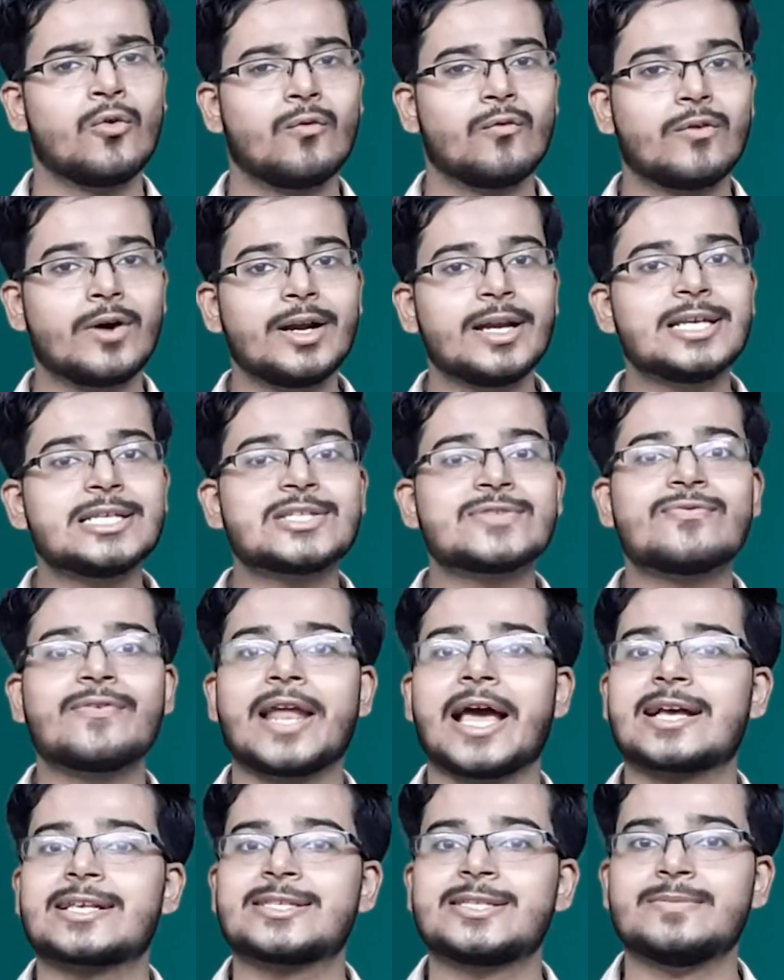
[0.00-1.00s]
What is
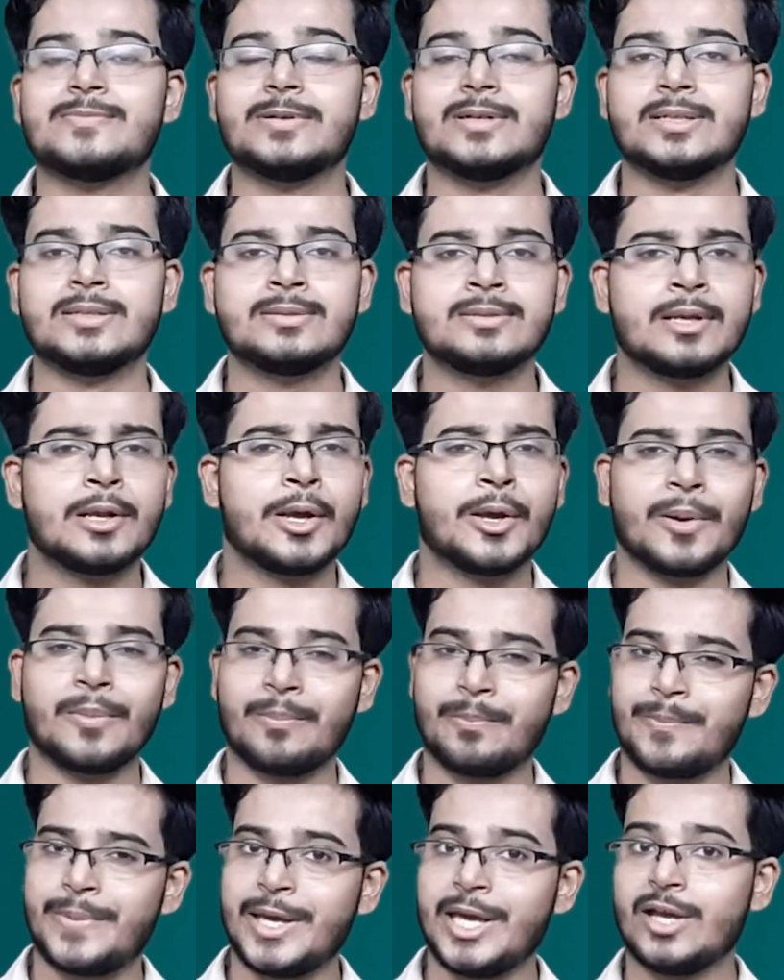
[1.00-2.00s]
flexible?
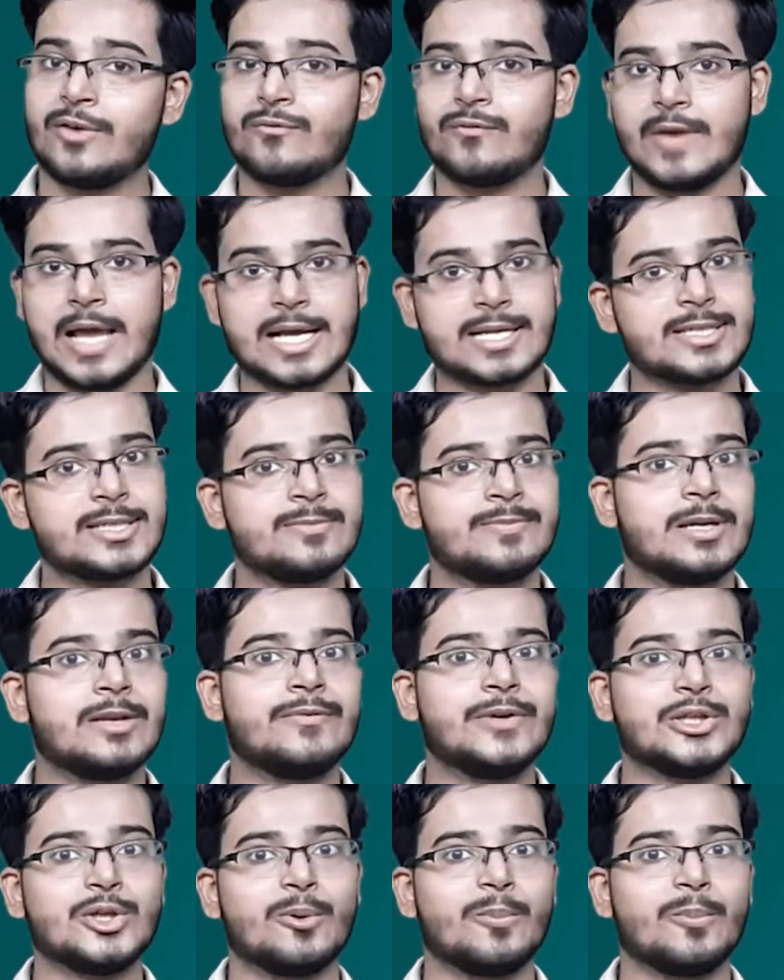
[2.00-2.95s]
Being flexible with